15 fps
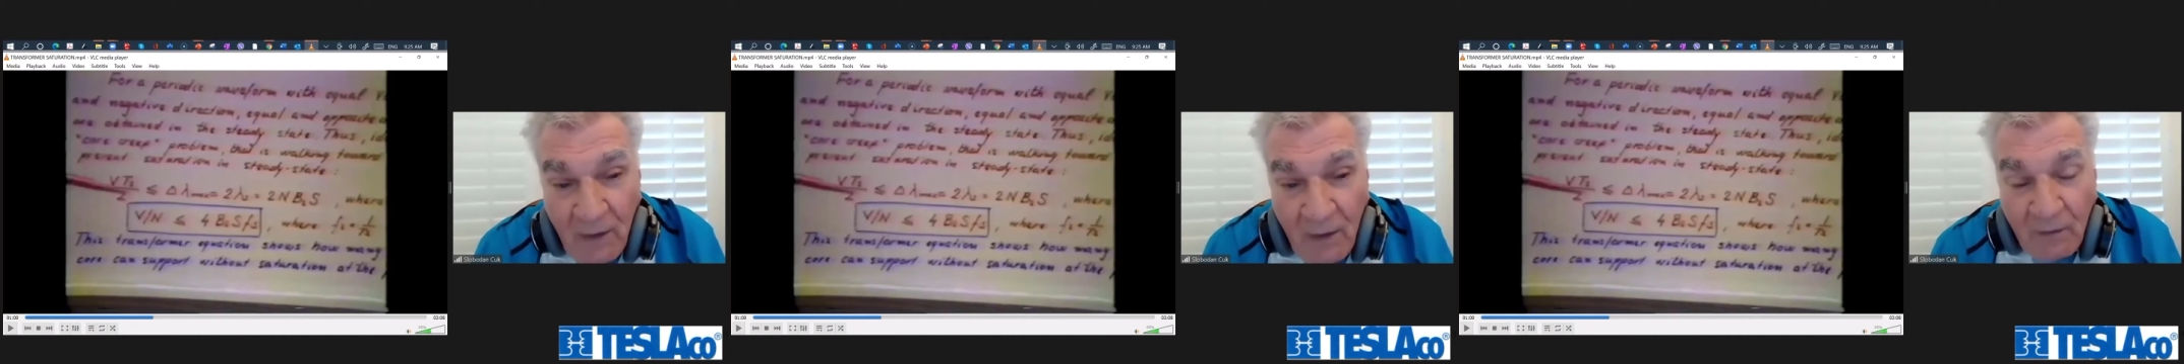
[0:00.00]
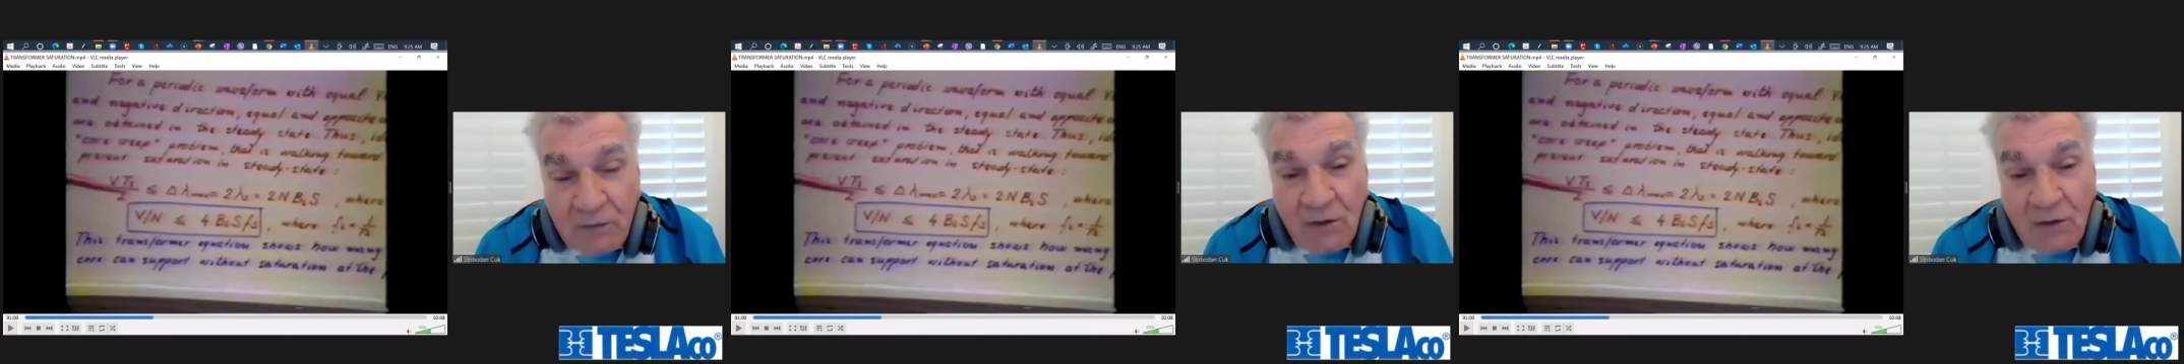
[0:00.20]

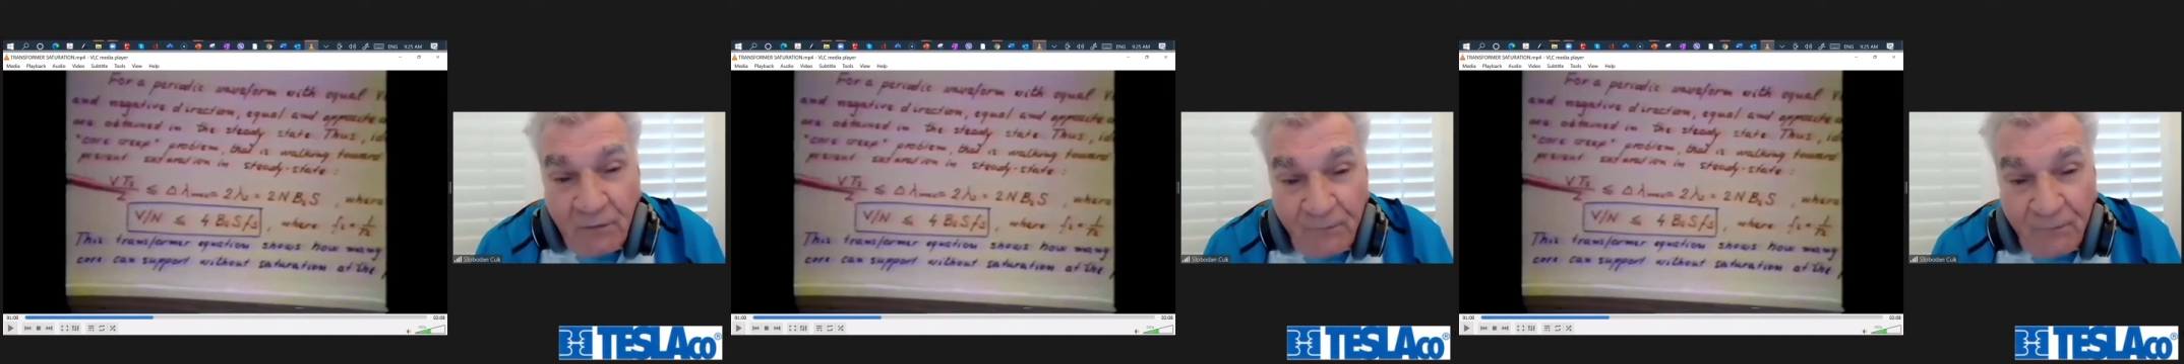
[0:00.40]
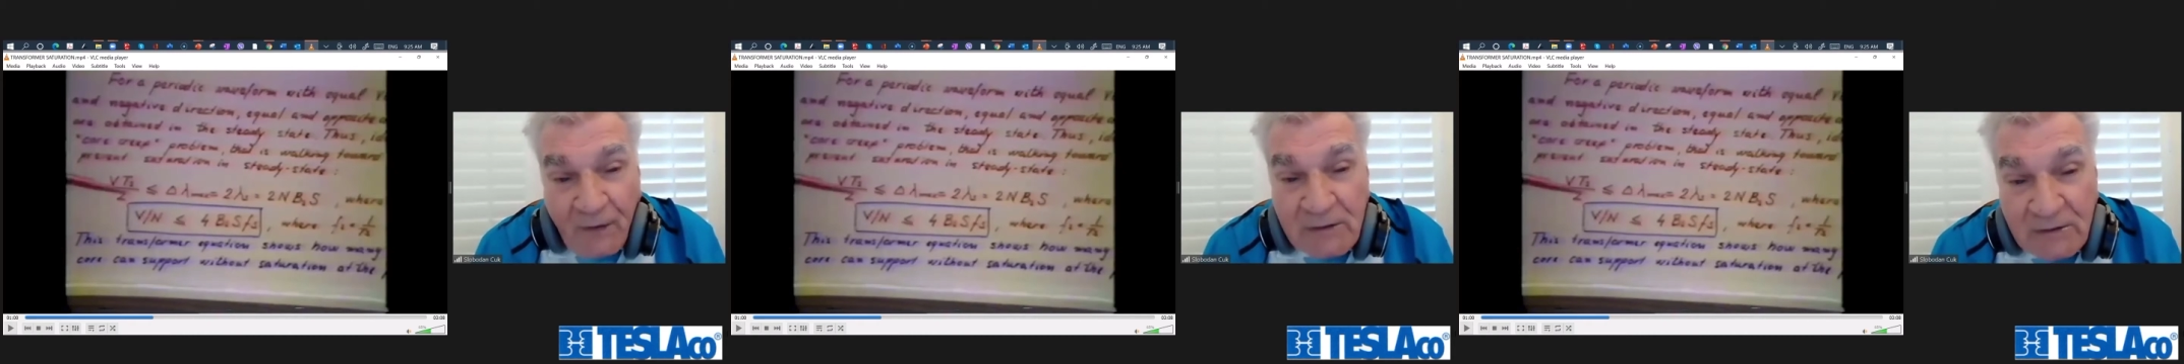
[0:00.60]
which was the
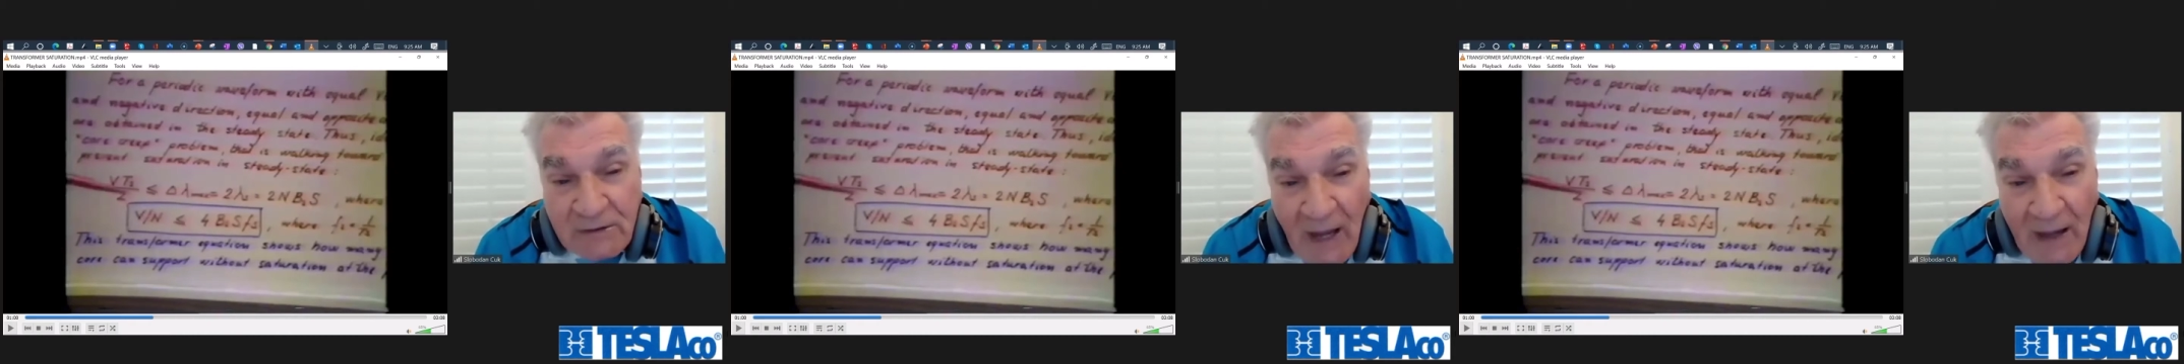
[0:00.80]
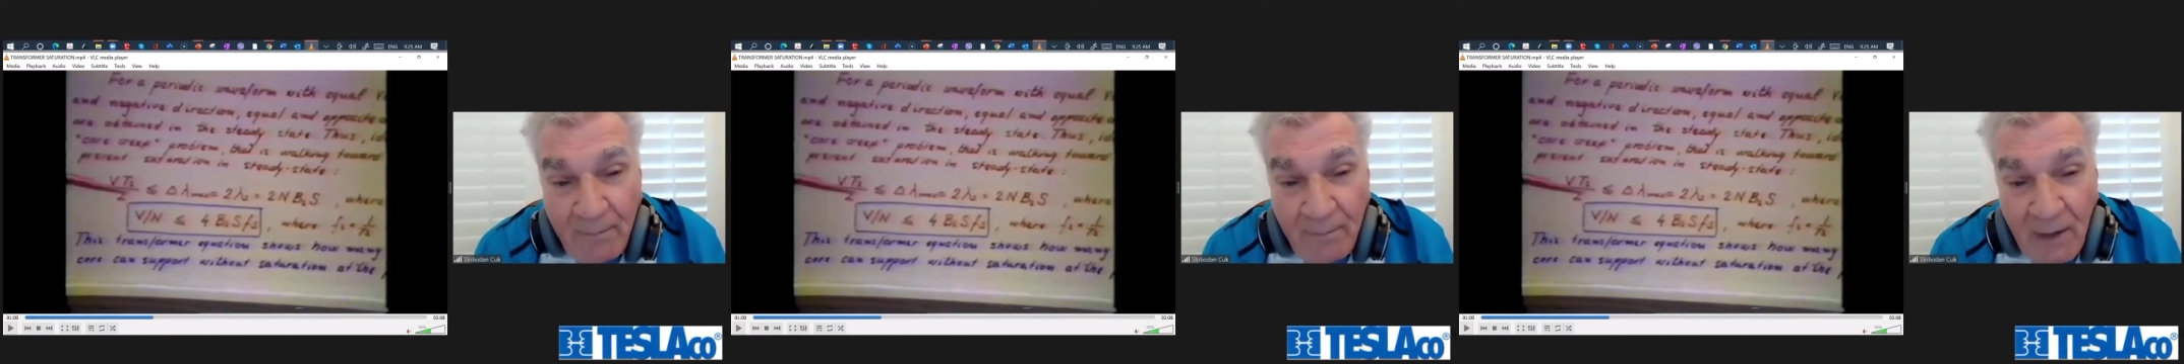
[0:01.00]
first
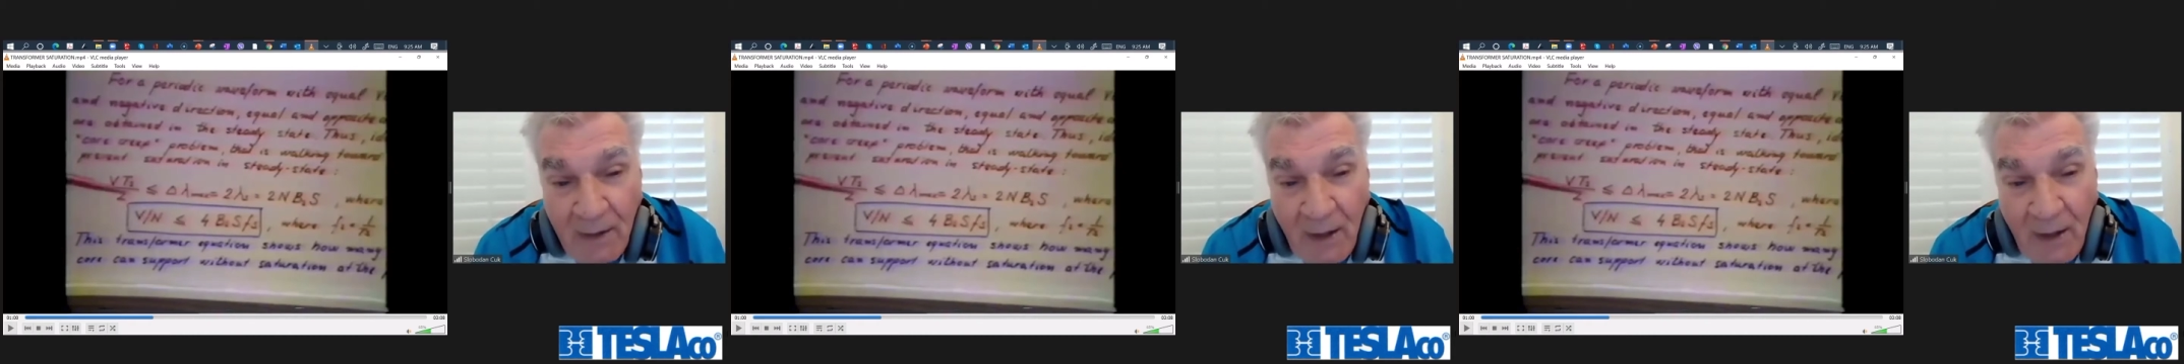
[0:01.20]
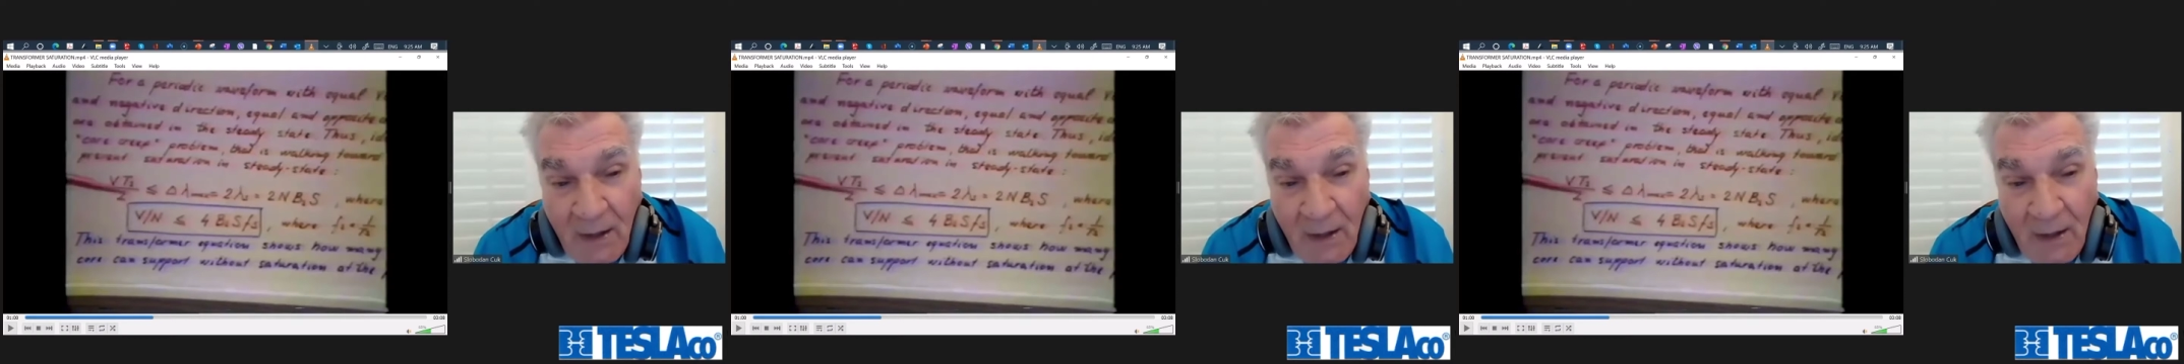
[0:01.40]
time